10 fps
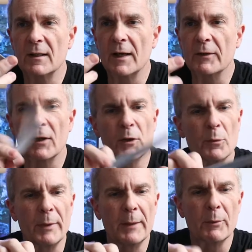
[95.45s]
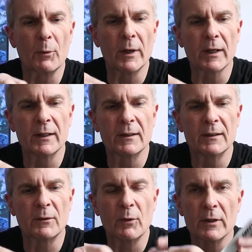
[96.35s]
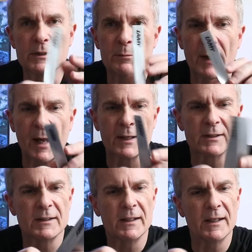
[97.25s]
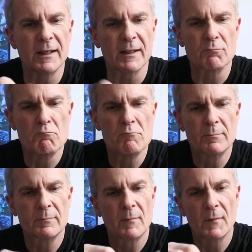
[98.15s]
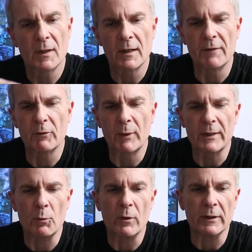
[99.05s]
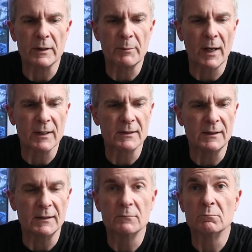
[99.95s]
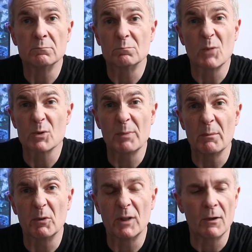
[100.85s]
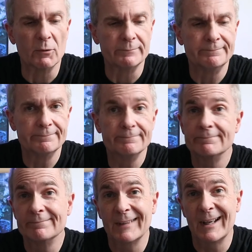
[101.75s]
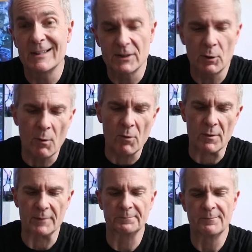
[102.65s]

Got the little paperwork, warranty policy. Never read the warranty policy. Most people don't. And I still won't.